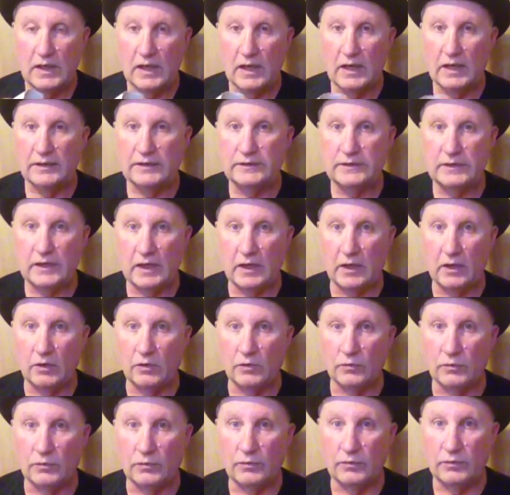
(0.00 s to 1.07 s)

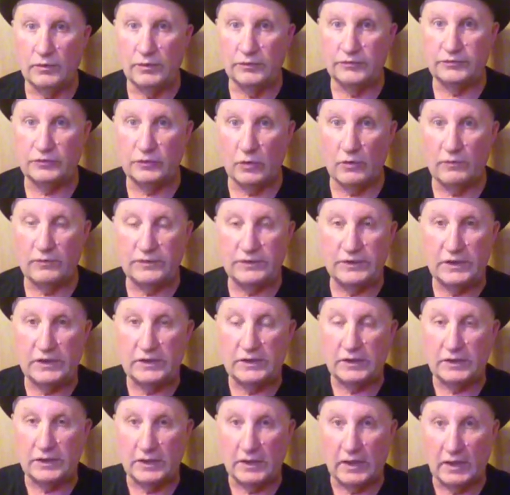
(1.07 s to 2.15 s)
until the stove is
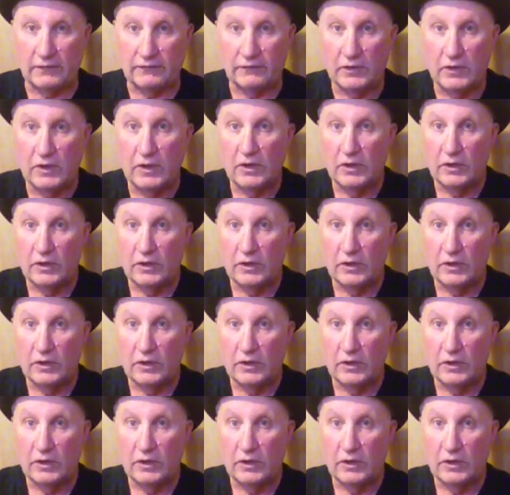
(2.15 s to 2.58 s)
heated enough